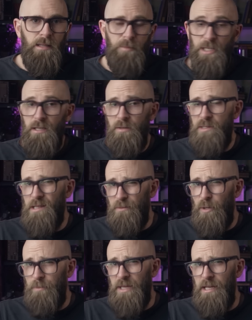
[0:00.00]
The opinion was
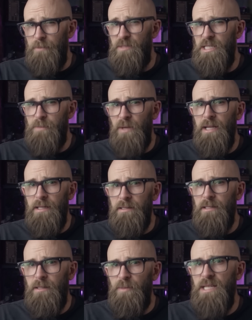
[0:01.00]
unpopular, despite
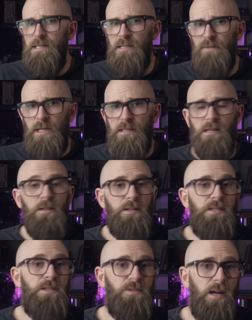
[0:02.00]
that the pieces of art
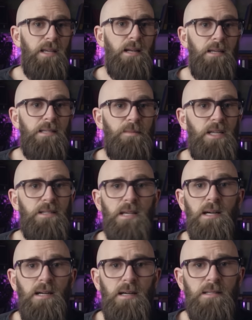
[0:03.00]
looked strikingly similar
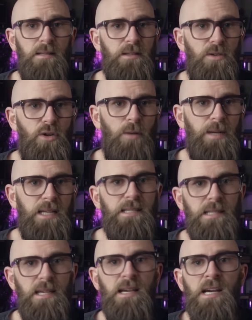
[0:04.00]
to art that you commonly
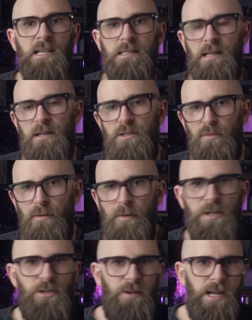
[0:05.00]
see stuck to
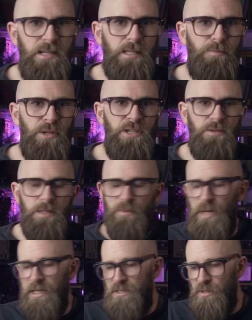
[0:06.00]
refrigerators produced
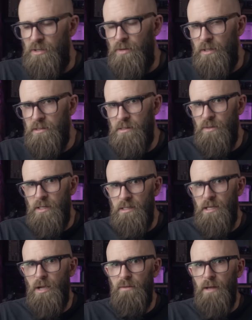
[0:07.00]
by two-year-olds the
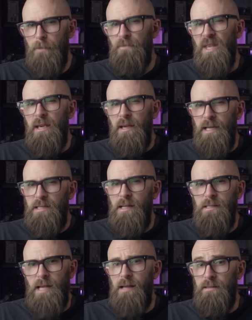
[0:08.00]
world over. It
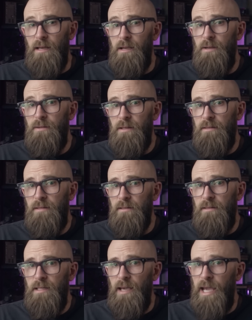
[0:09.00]
turns out, though,
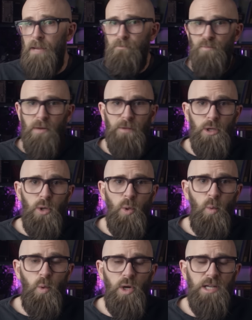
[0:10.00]
that the ape review
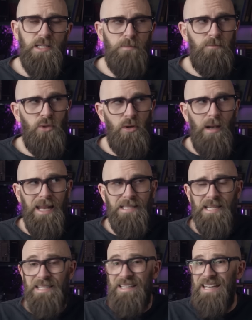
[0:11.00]
was more or
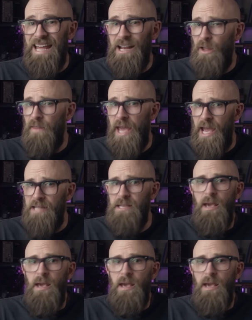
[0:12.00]
less hitting the nail on the head.